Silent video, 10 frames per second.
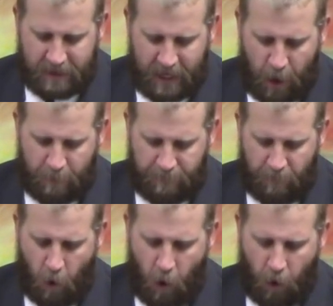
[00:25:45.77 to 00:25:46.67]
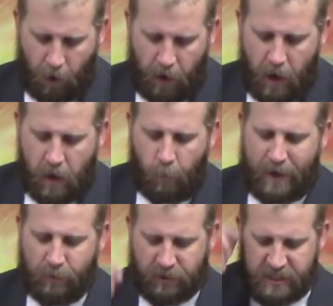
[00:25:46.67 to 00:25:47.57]
therefore
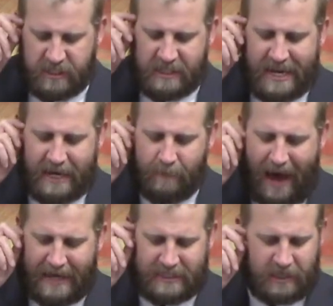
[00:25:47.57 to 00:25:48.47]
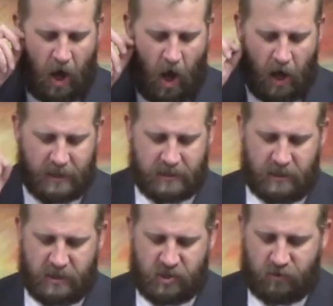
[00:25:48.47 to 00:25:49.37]
we will sing my songs to
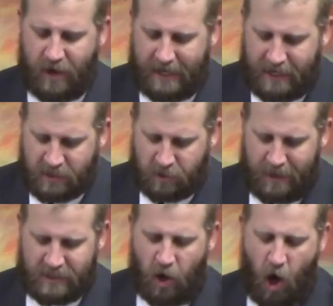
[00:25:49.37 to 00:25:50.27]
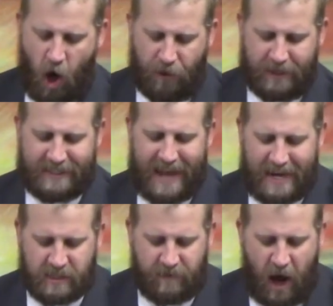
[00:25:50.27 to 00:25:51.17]
the stringed instruments all the
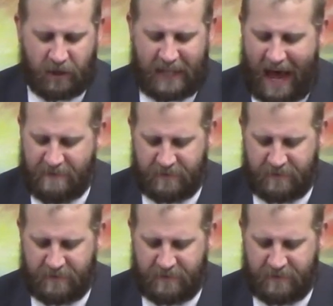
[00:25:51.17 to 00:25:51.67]
days of our life